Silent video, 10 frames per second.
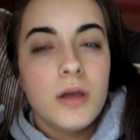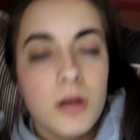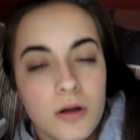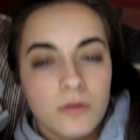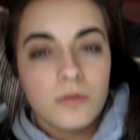you
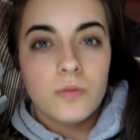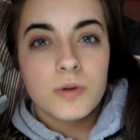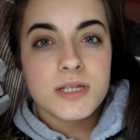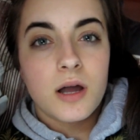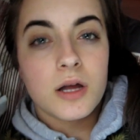know,
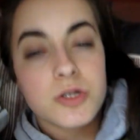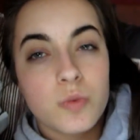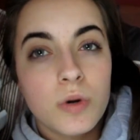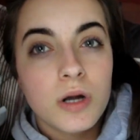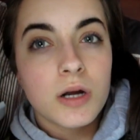once I got to
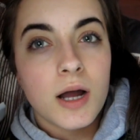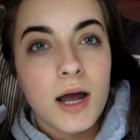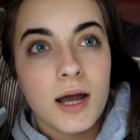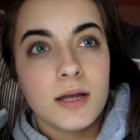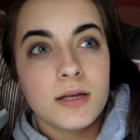work,
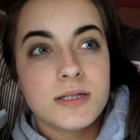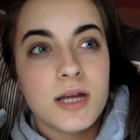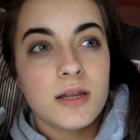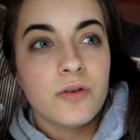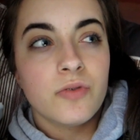I
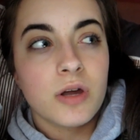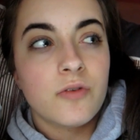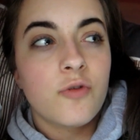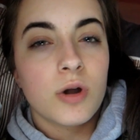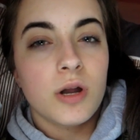stayed there for like
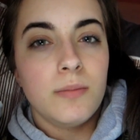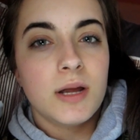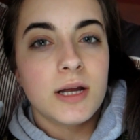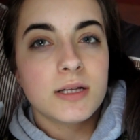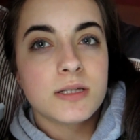40
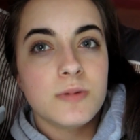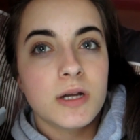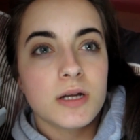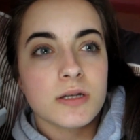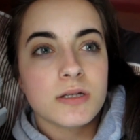minutes
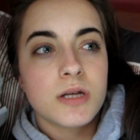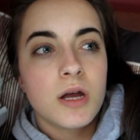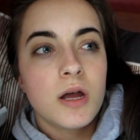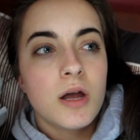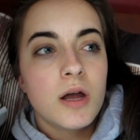because
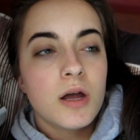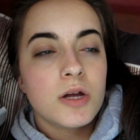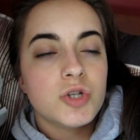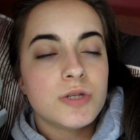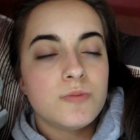
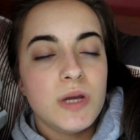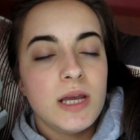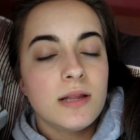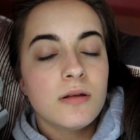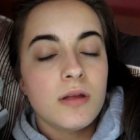just
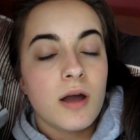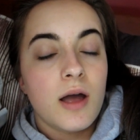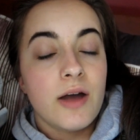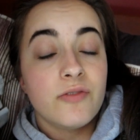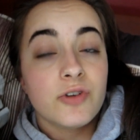being there, like
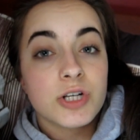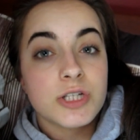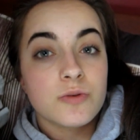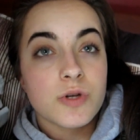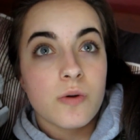at
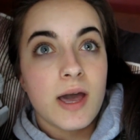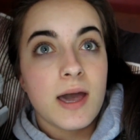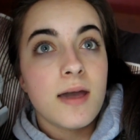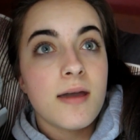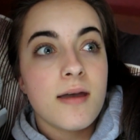first it was
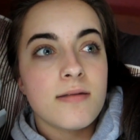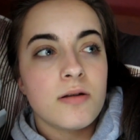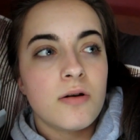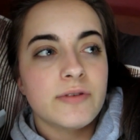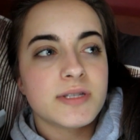okay, and
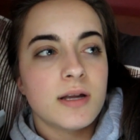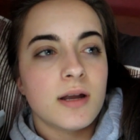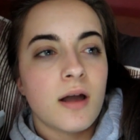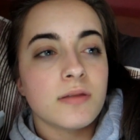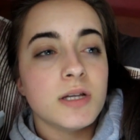then all of a sudden
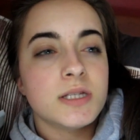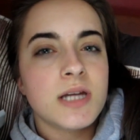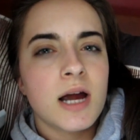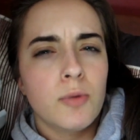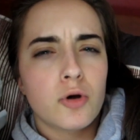I got these
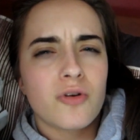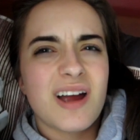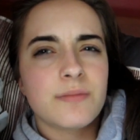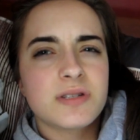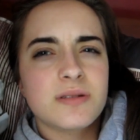terrible
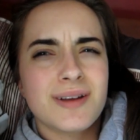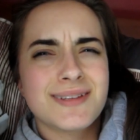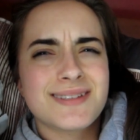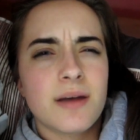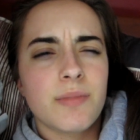cramps in my
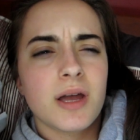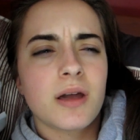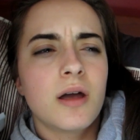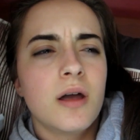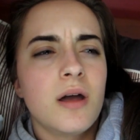
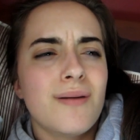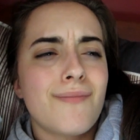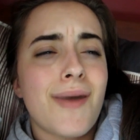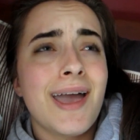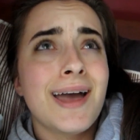stomach.
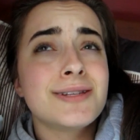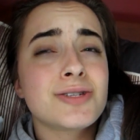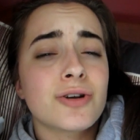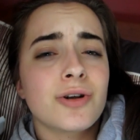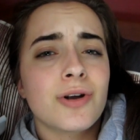My head
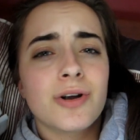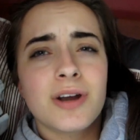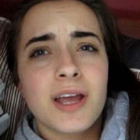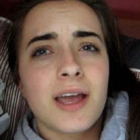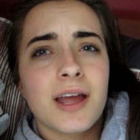started
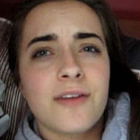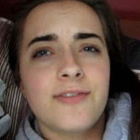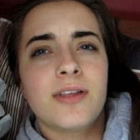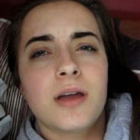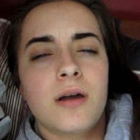hurting, and I
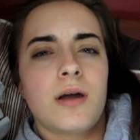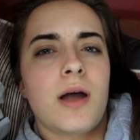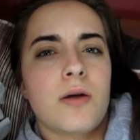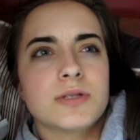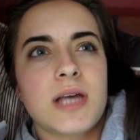felt like
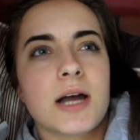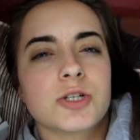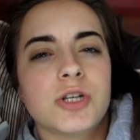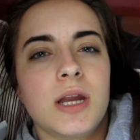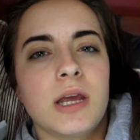I was
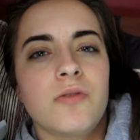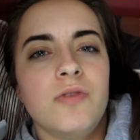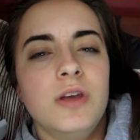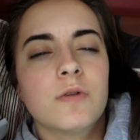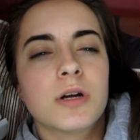actually getting a
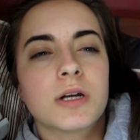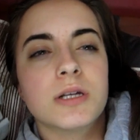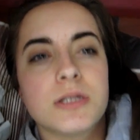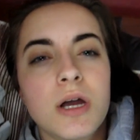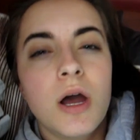fever
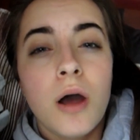because